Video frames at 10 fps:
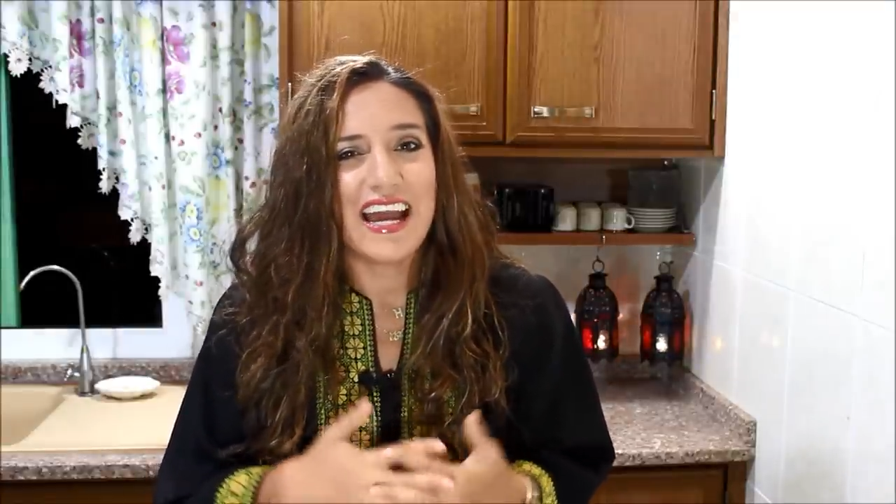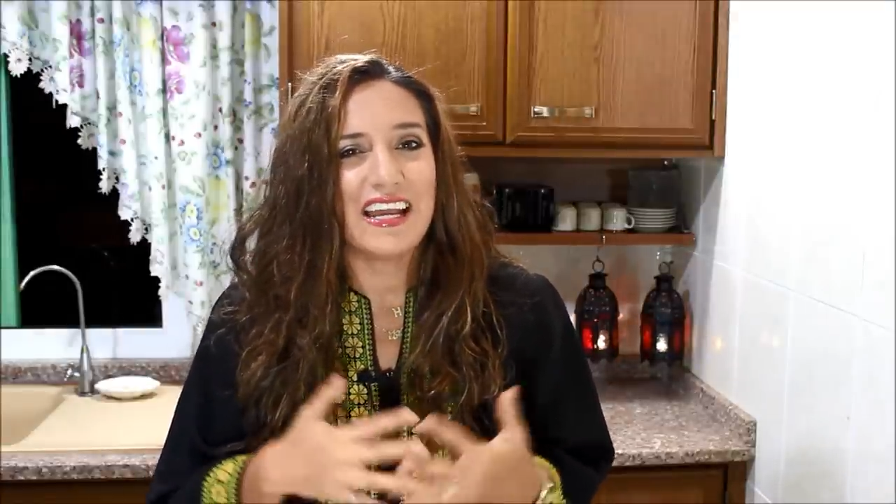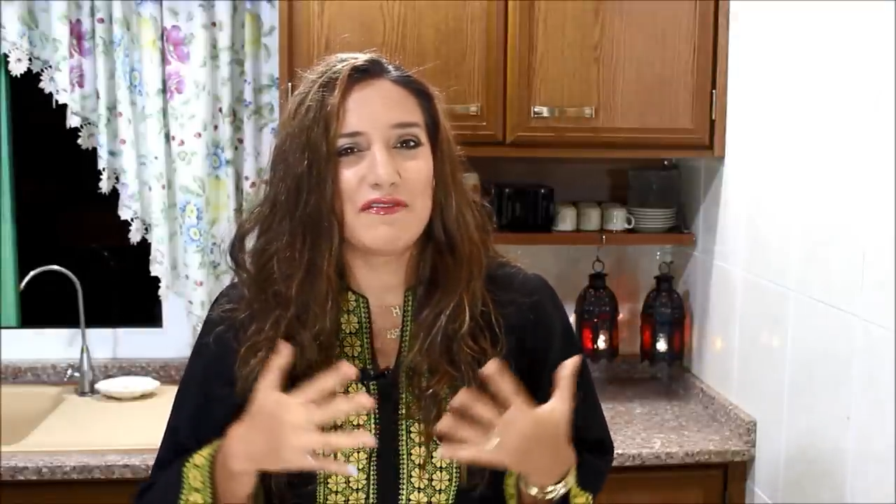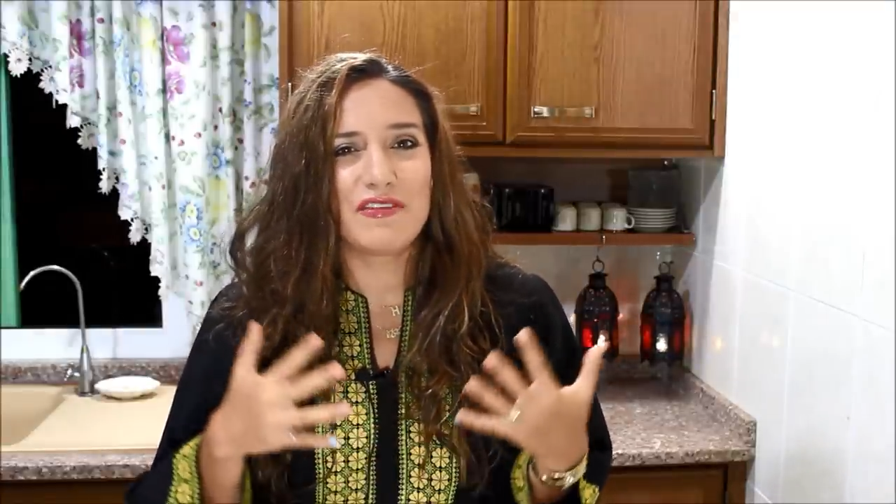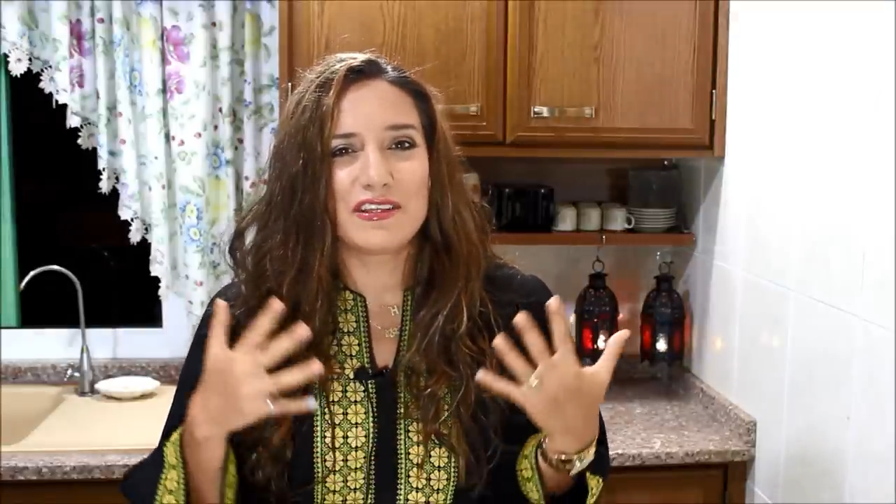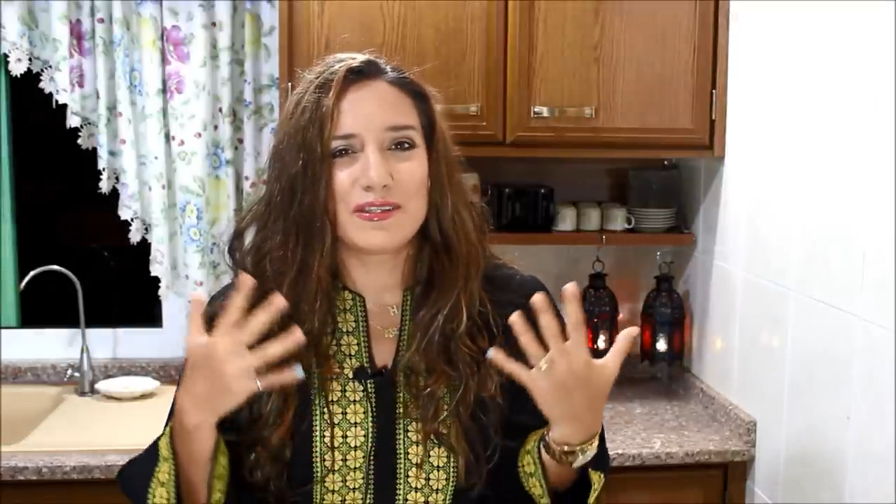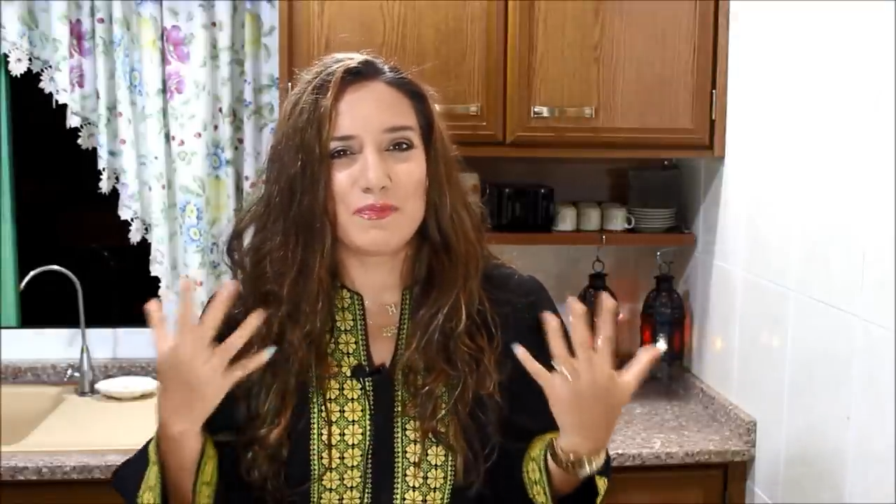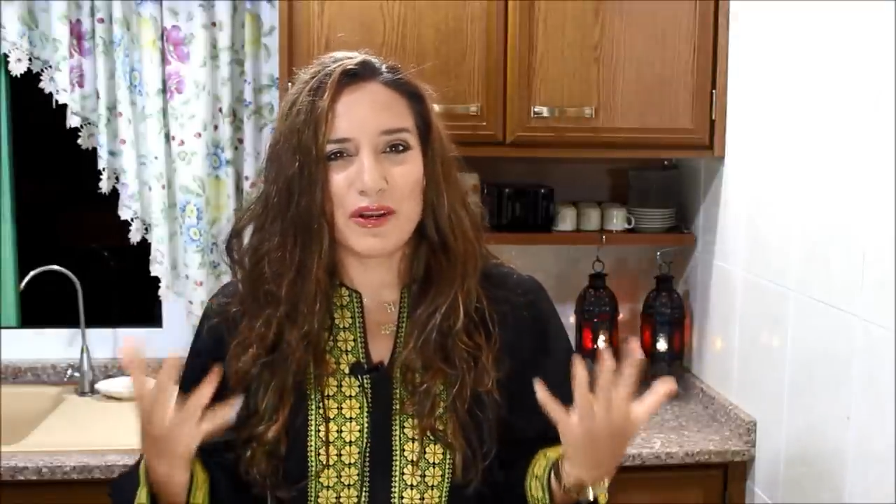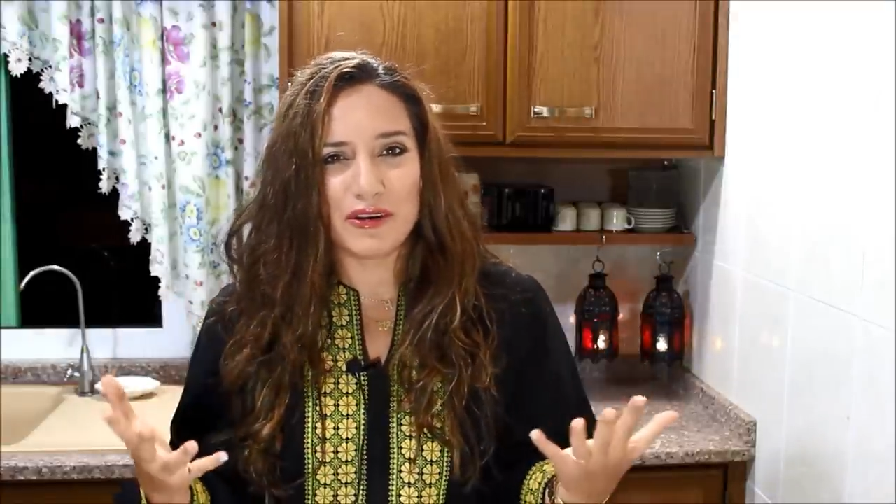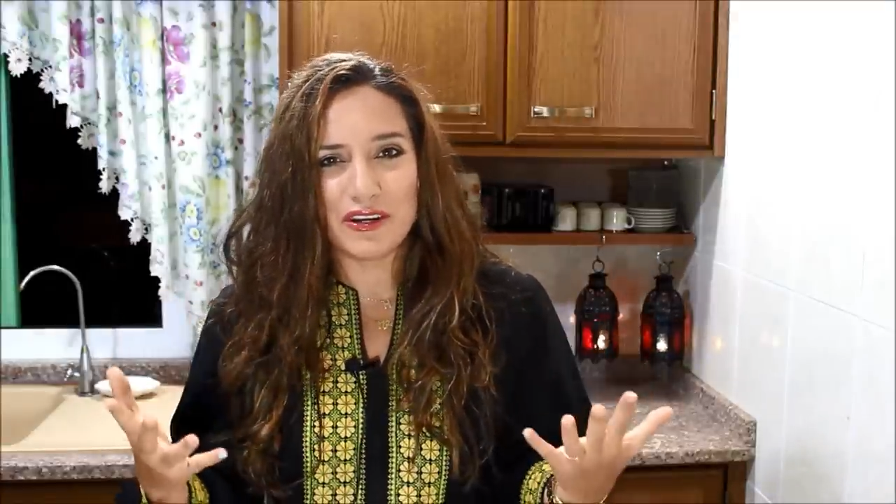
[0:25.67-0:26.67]
I love the
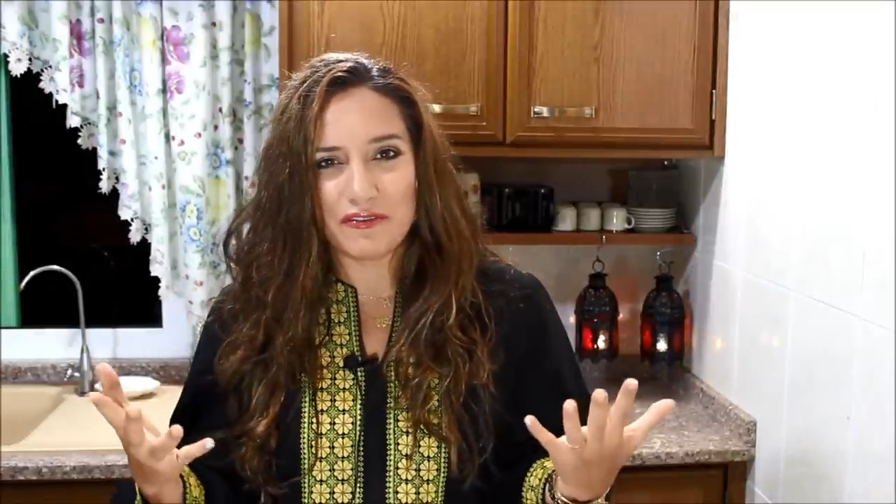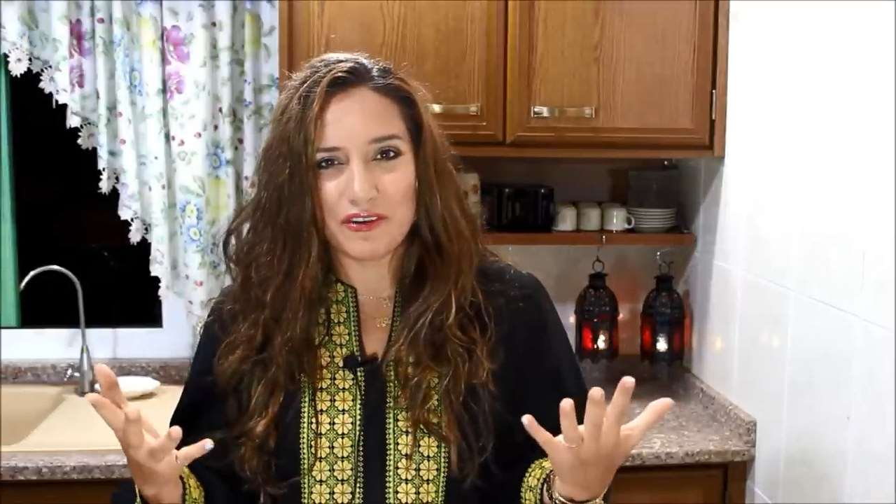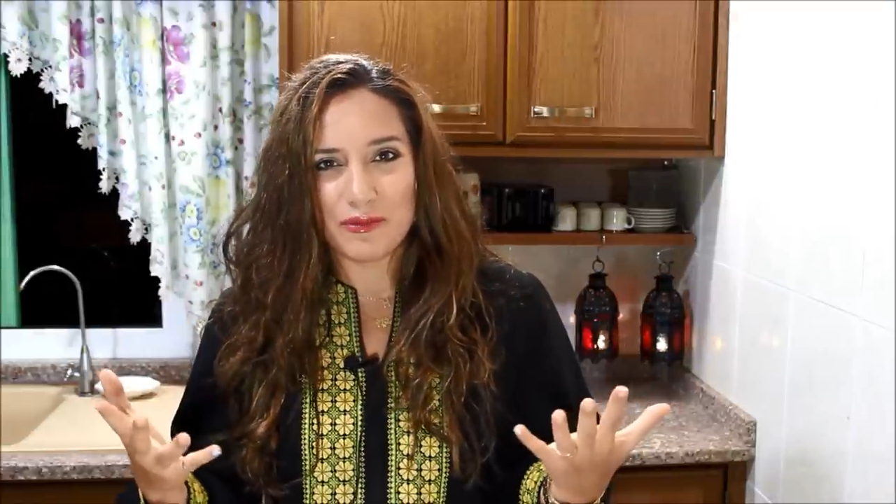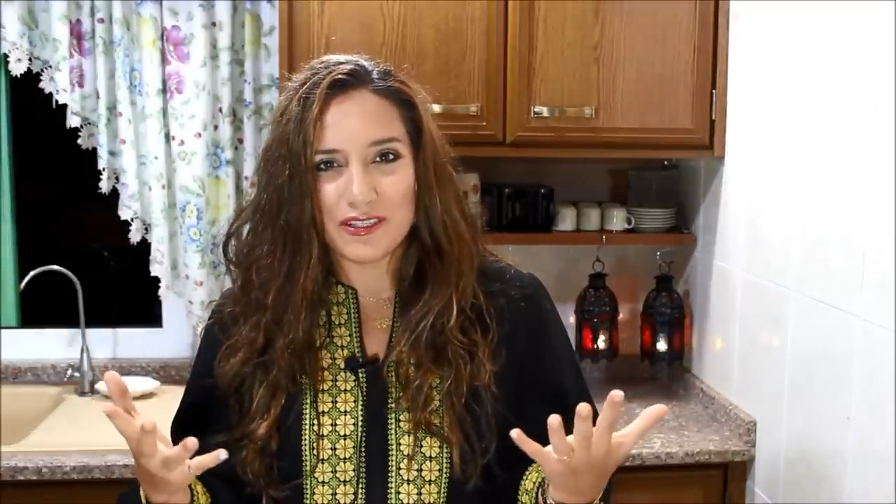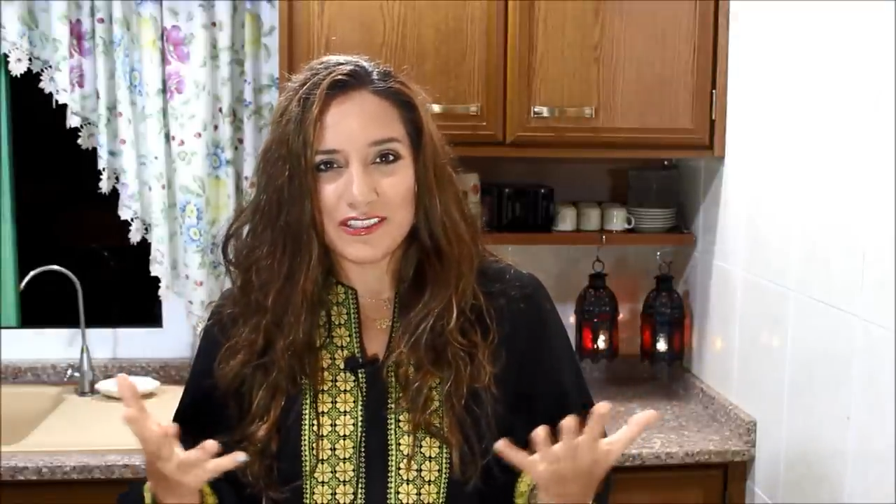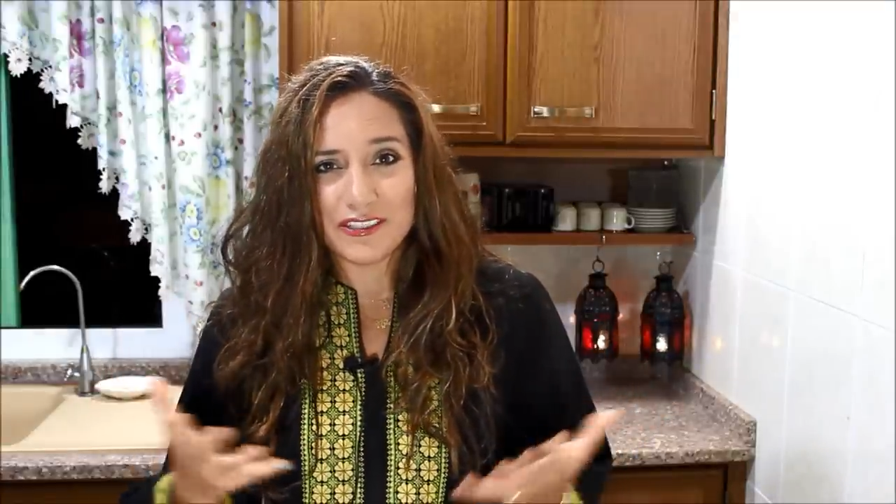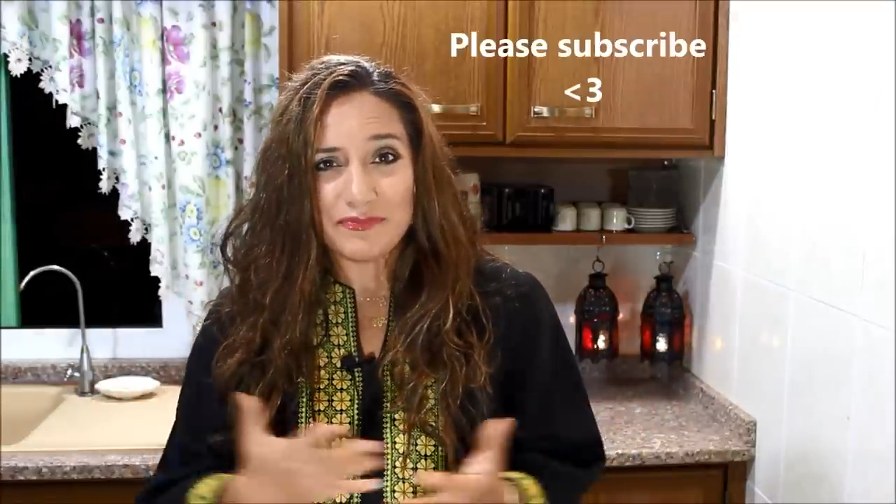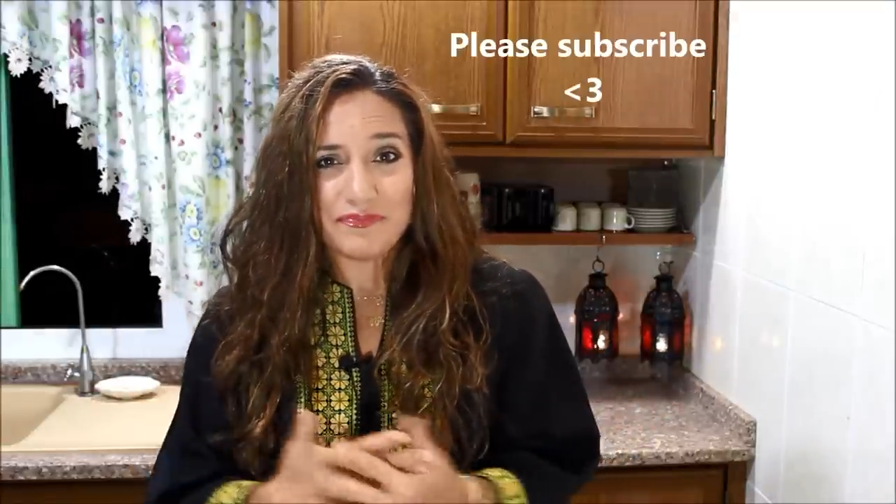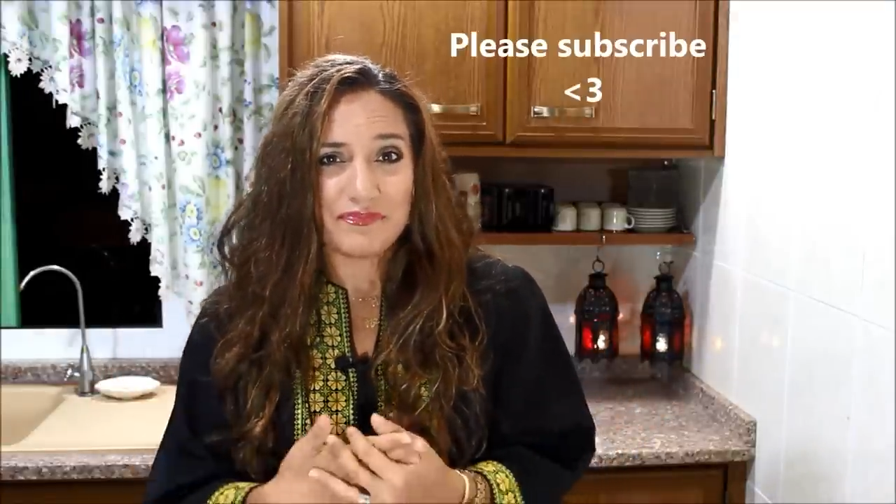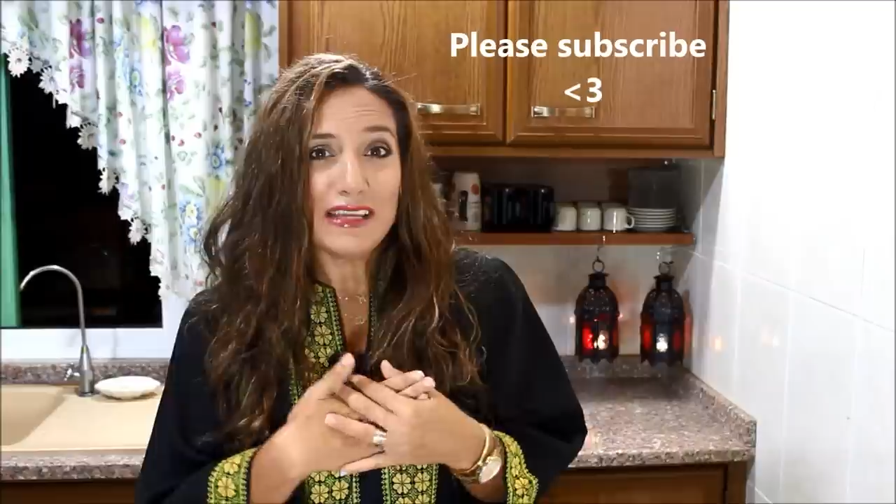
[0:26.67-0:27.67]
spirit of
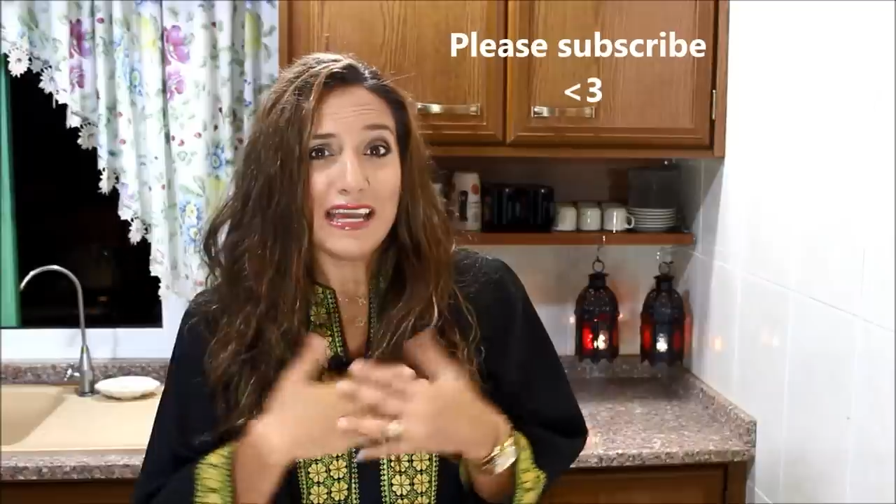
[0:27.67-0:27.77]
Ramadan